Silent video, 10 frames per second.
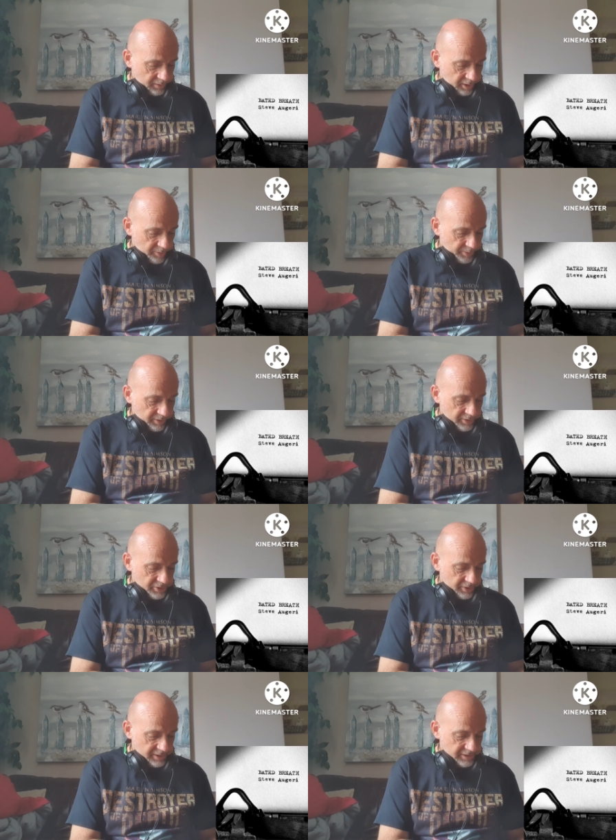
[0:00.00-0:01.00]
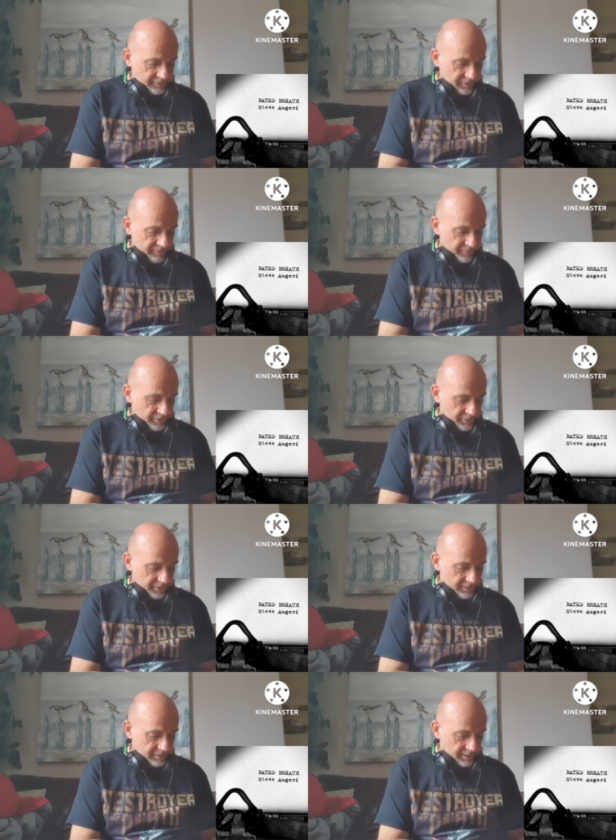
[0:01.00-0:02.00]
I apologise if I haven't got
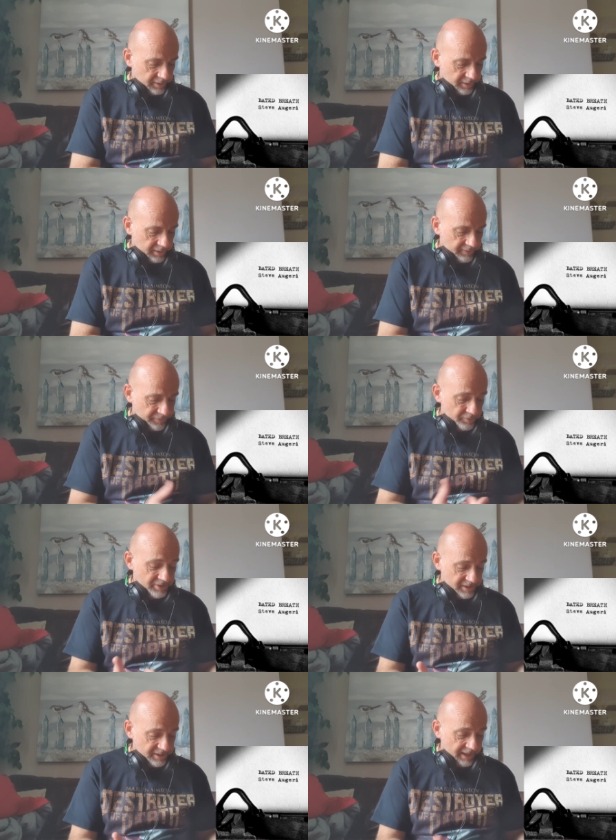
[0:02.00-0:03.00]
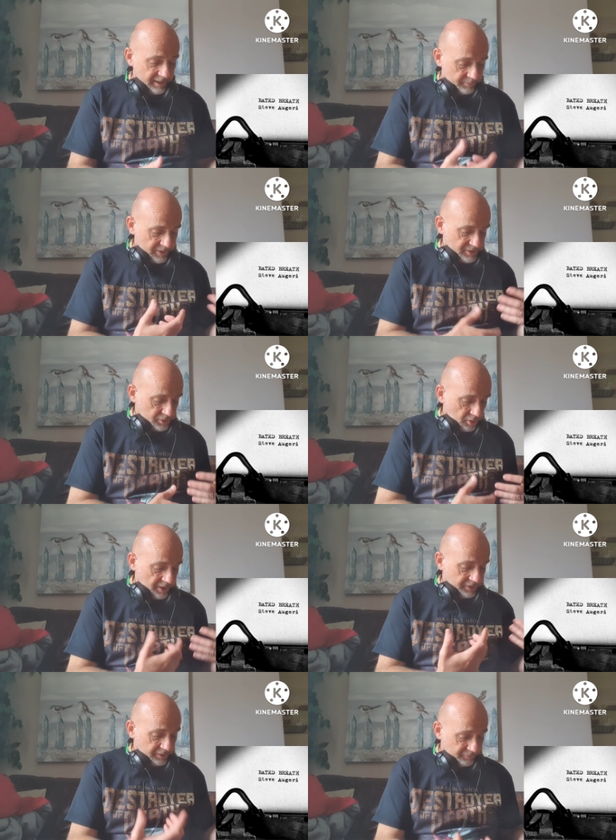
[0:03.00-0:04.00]
if there is a date, but it's not
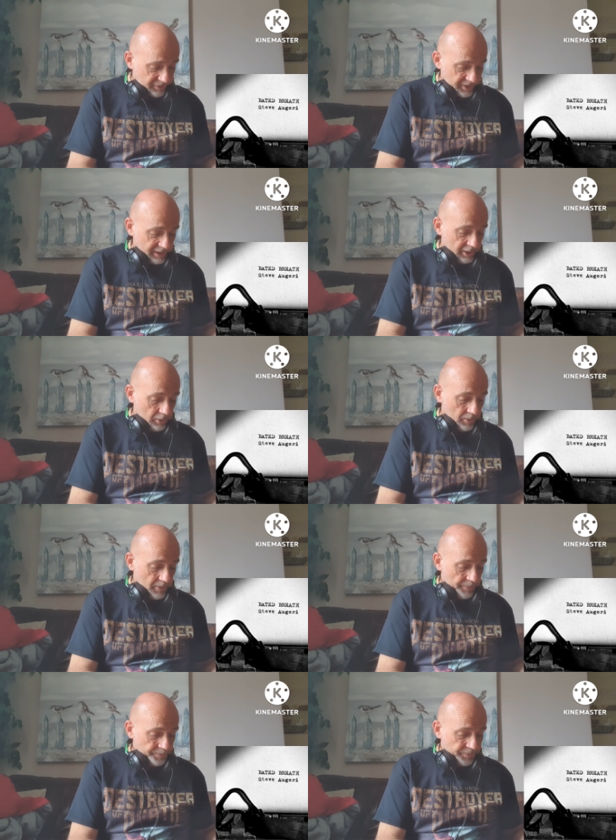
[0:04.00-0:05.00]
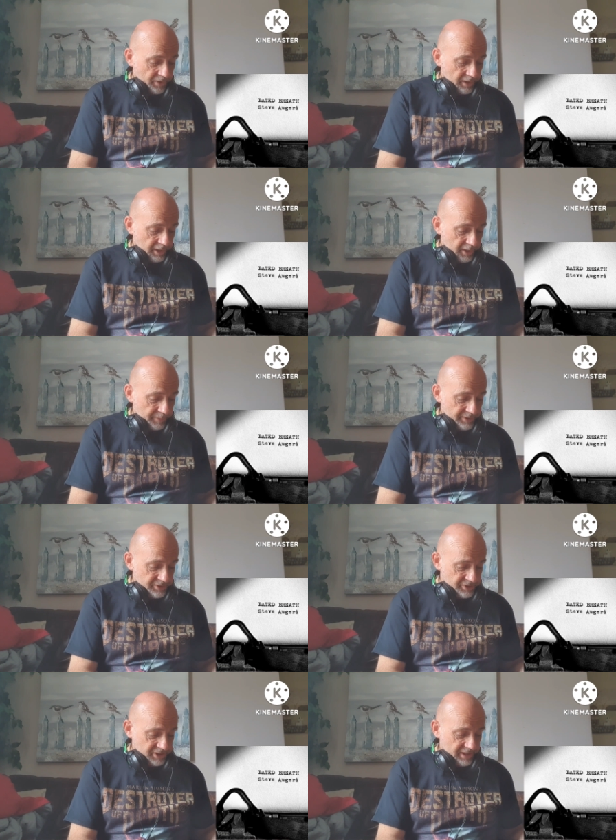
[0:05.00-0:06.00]
under the video. It
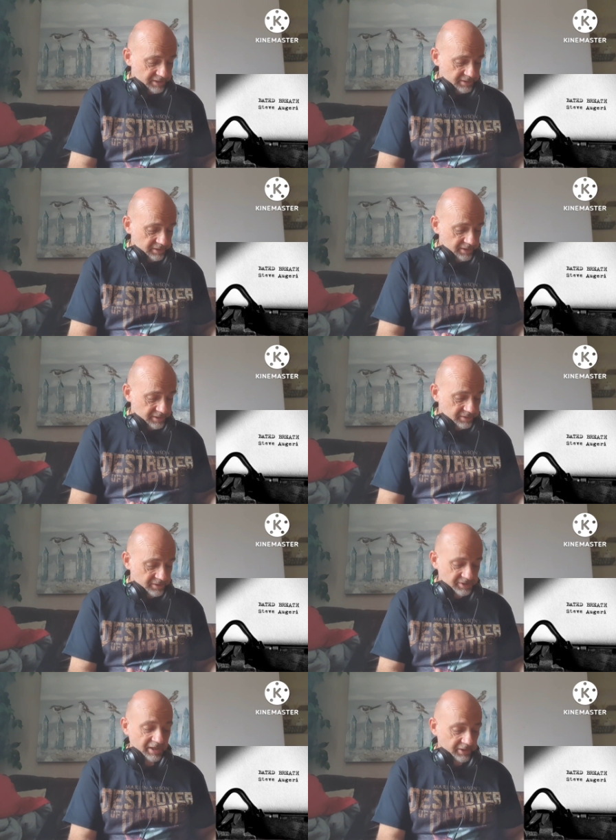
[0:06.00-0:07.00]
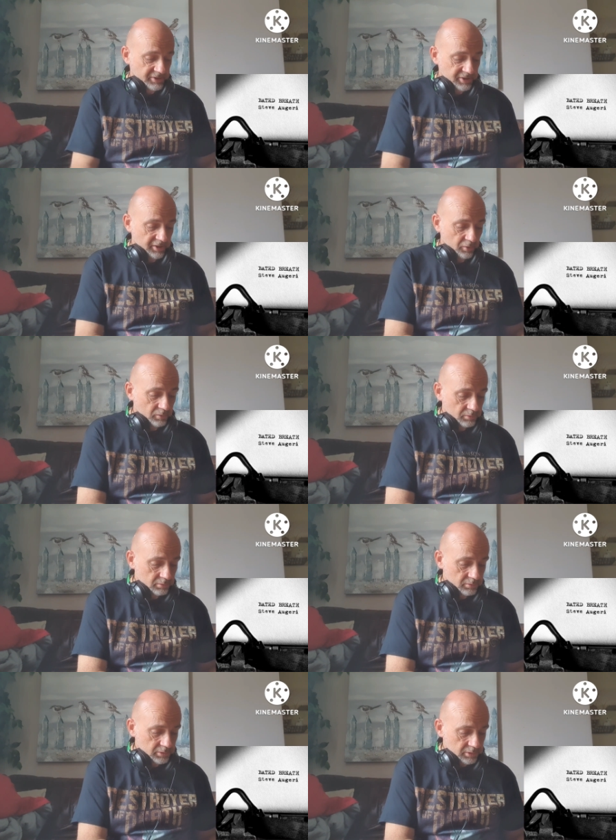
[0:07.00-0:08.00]
just says it's the second single,
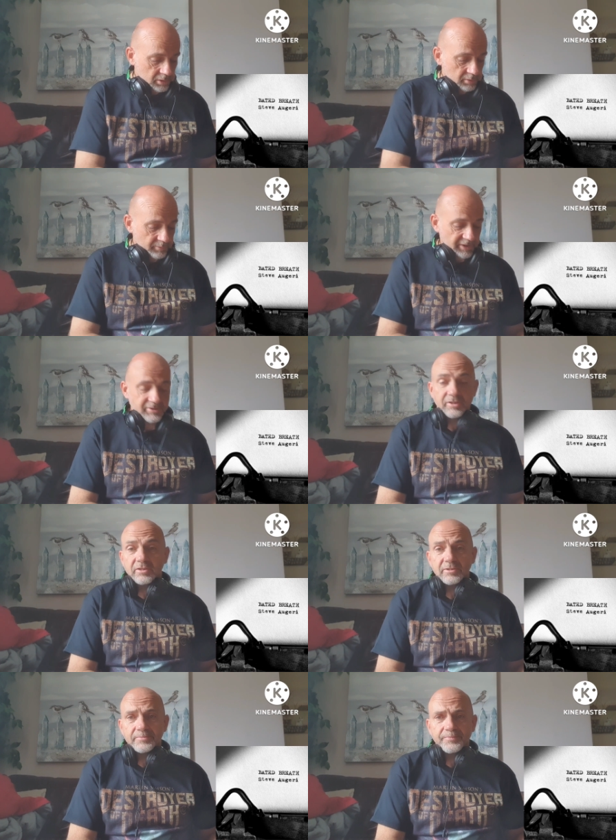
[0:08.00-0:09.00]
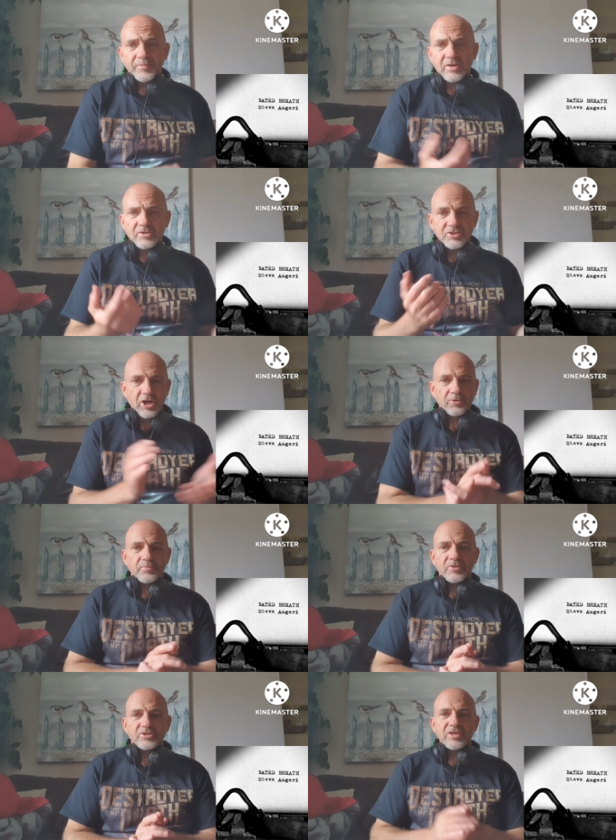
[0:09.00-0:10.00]
basically. So,
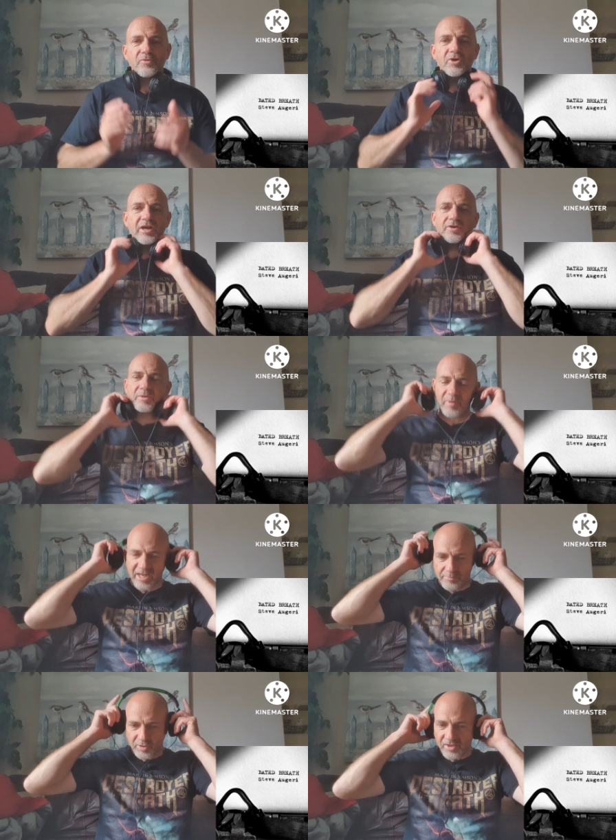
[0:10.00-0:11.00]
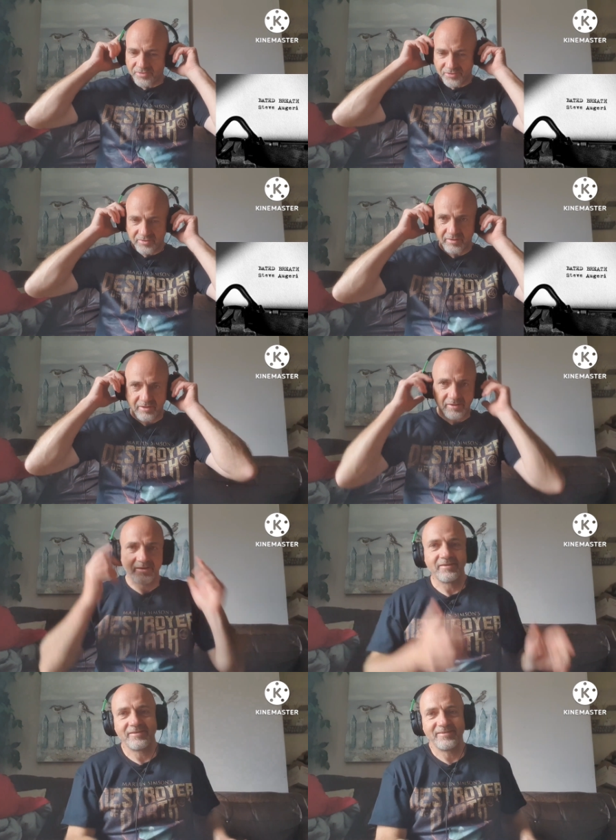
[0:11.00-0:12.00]
Steve Augeri, Bated Breath.
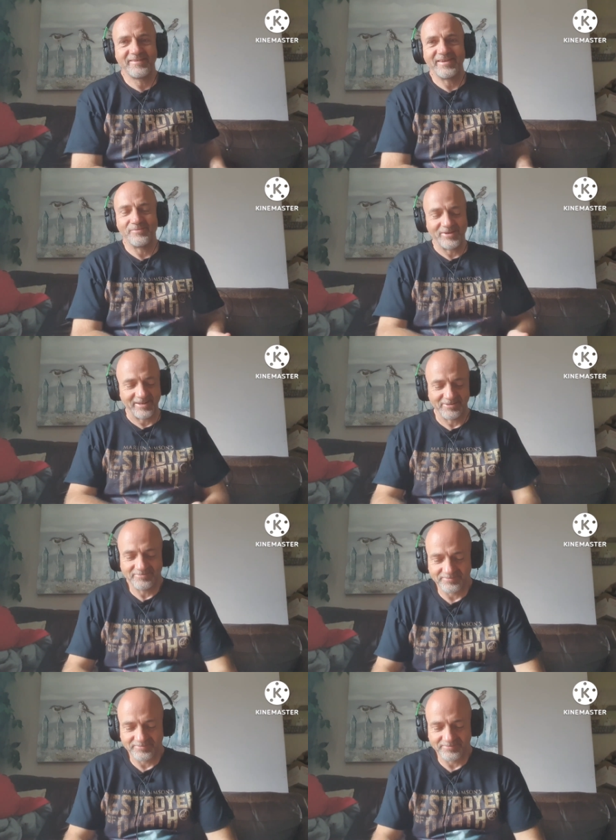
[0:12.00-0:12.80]
Here we go.